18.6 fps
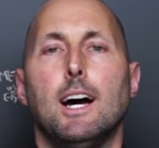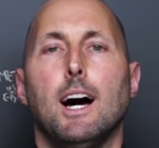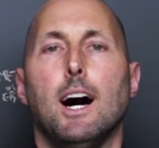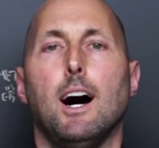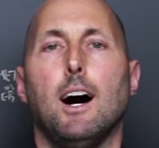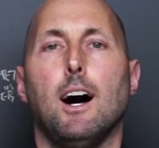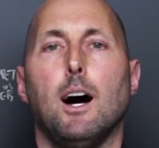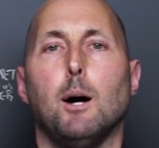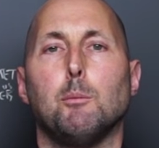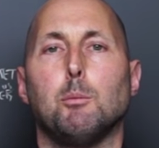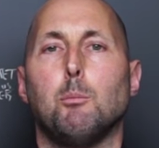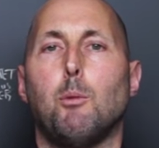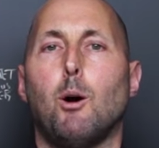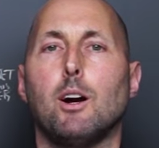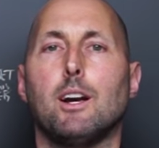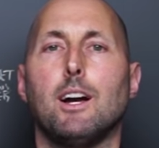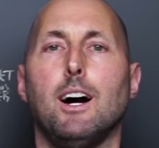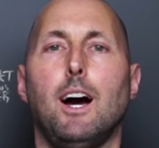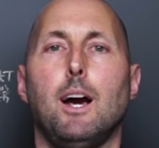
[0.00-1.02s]
Uh, but
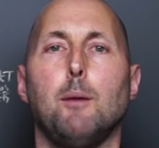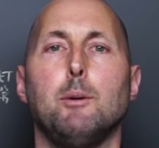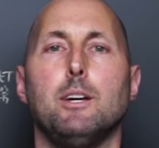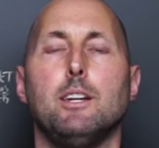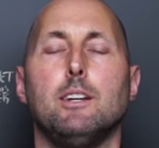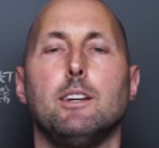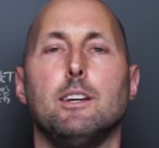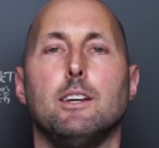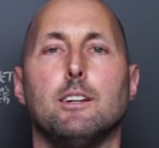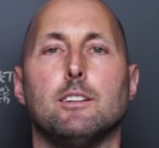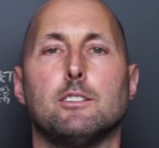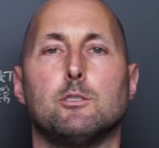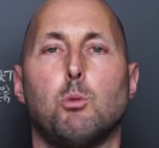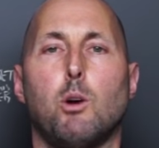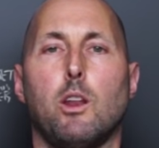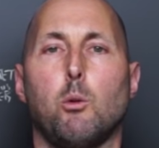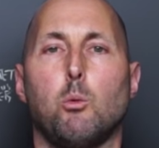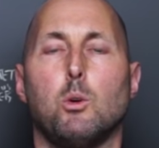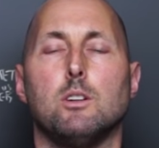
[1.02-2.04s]
Mark Hyman is
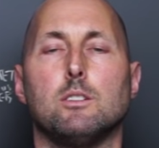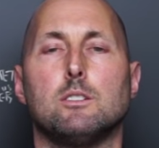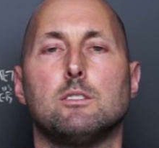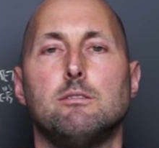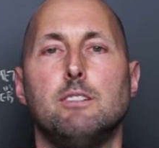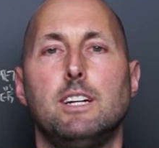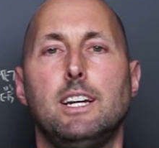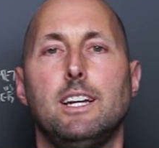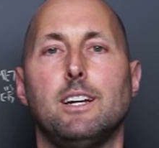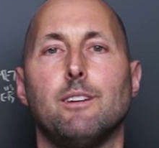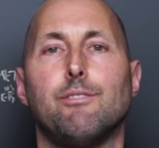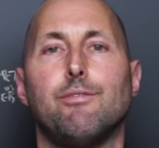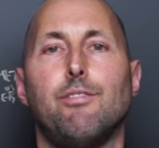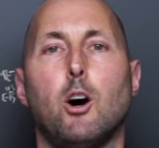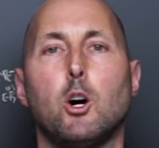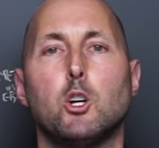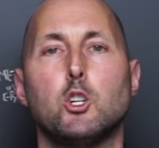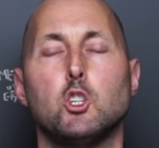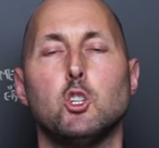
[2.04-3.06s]
one of the world's leading
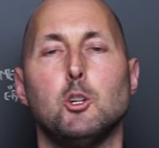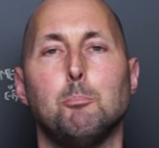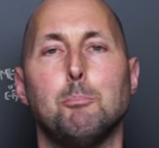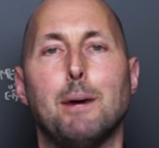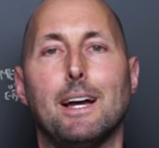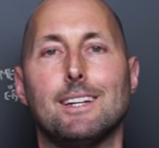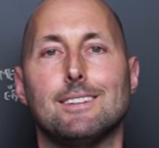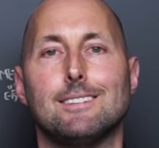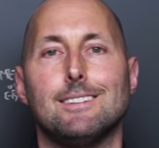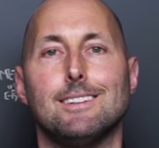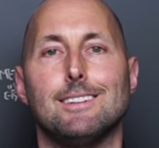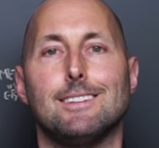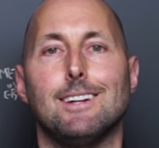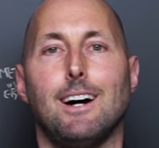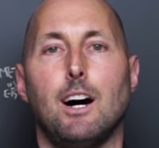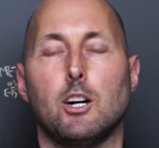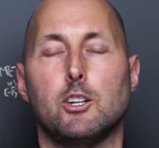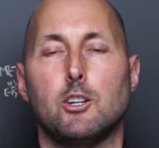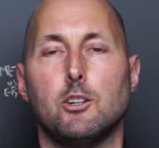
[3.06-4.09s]
functional medicine
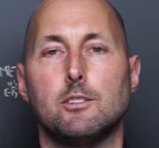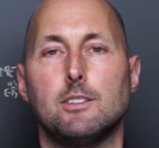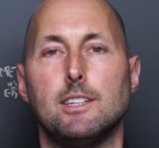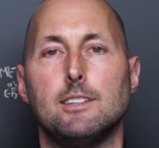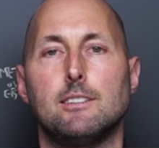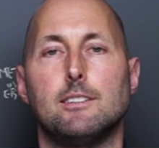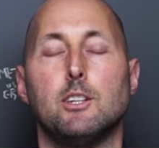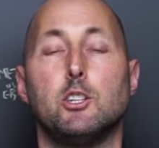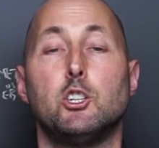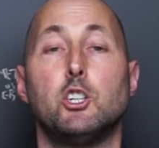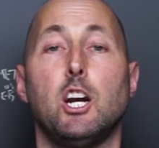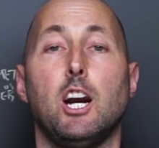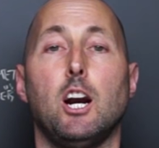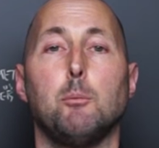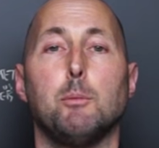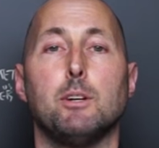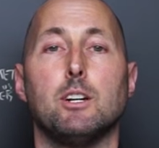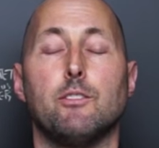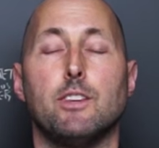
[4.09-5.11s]
doctors. He's the
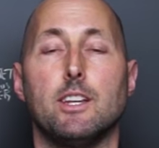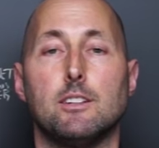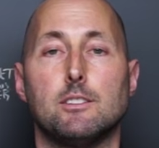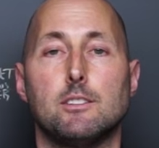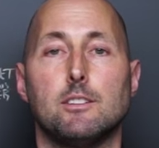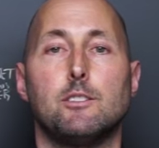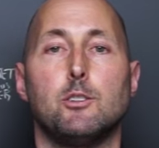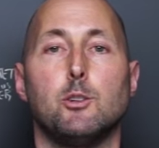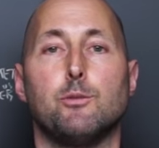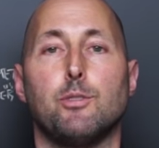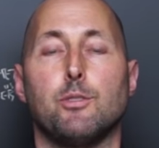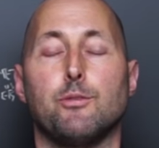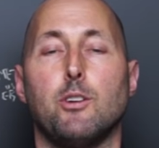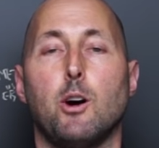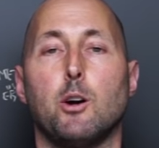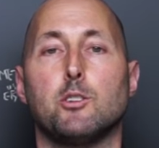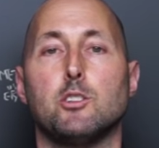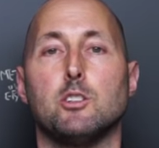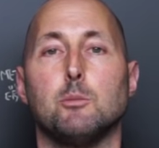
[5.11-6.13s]
chairman of the Institute for
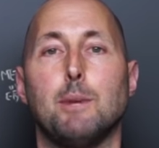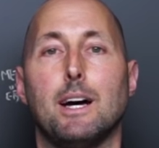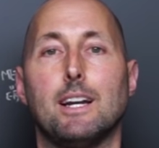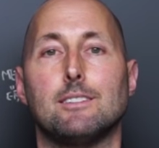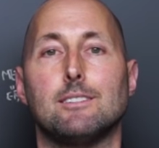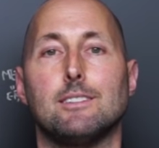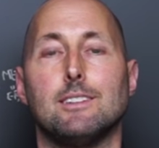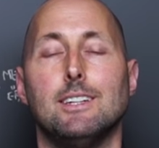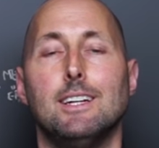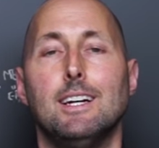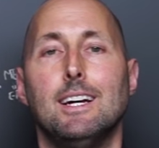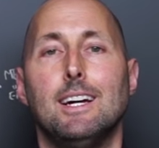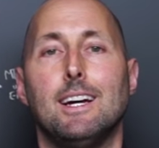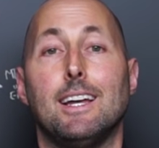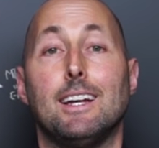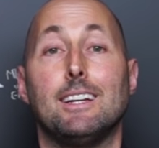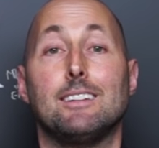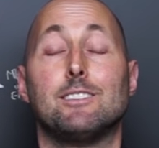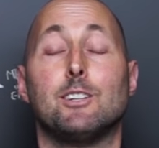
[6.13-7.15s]
Functional Medicine,
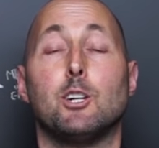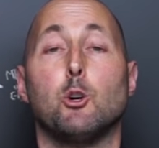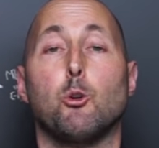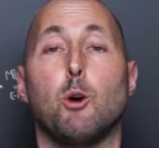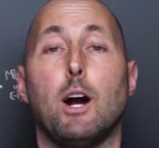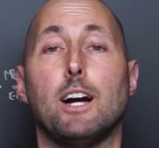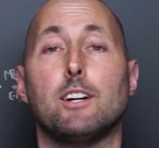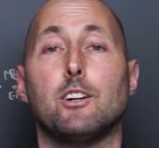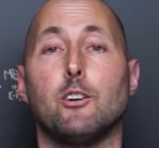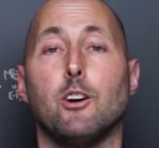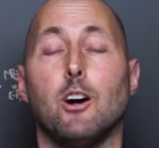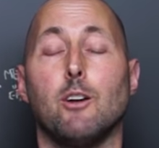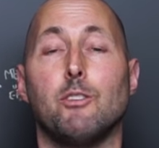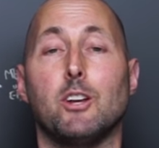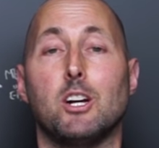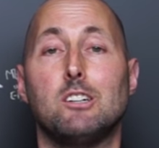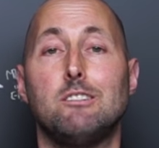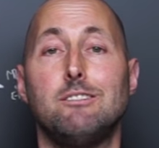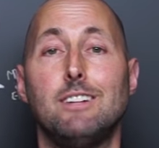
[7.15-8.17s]
and he's the director of
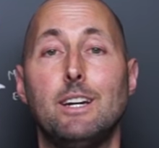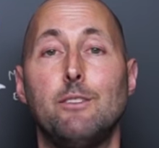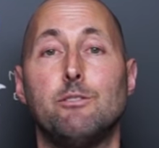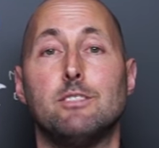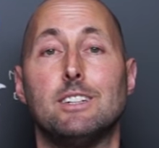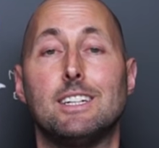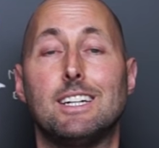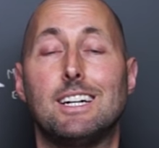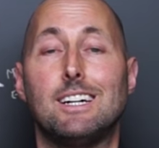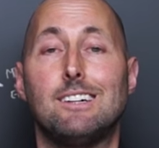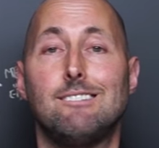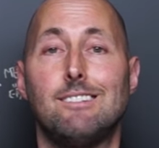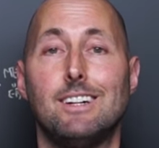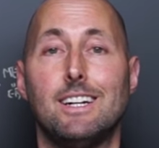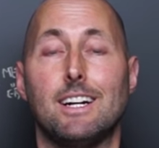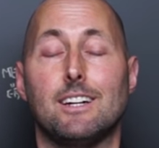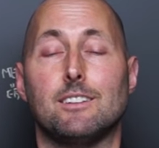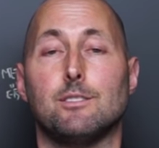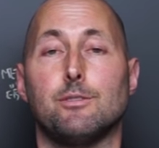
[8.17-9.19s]
the Cleveland
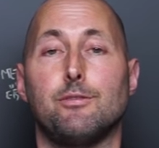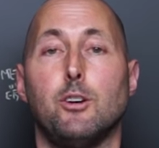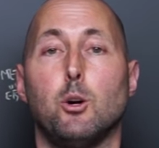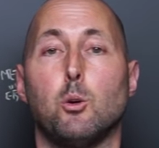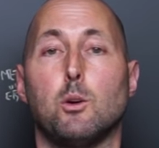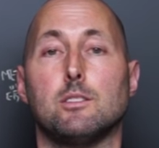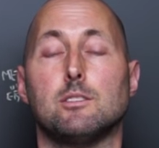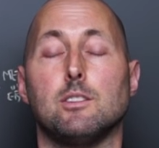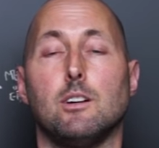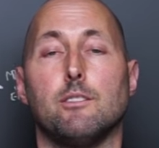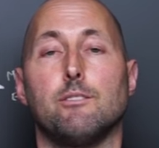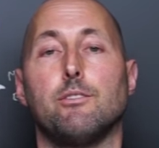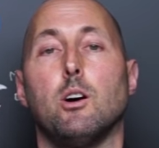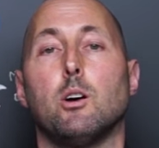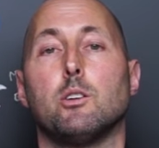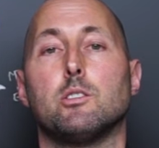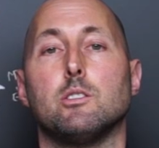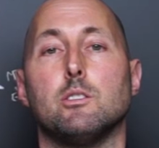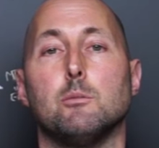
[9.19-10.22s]
Clinic's focus on
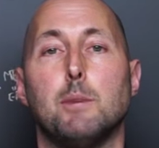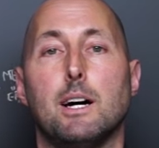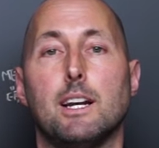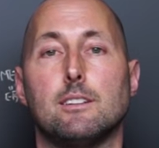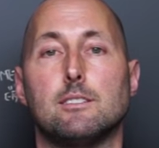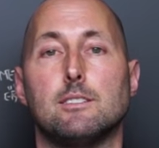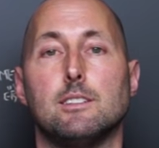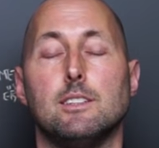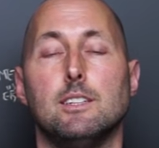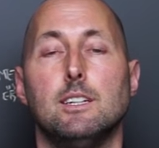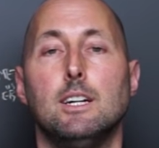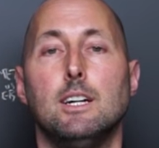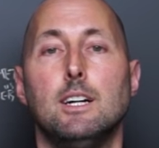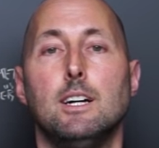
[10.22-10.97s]
functional medicine.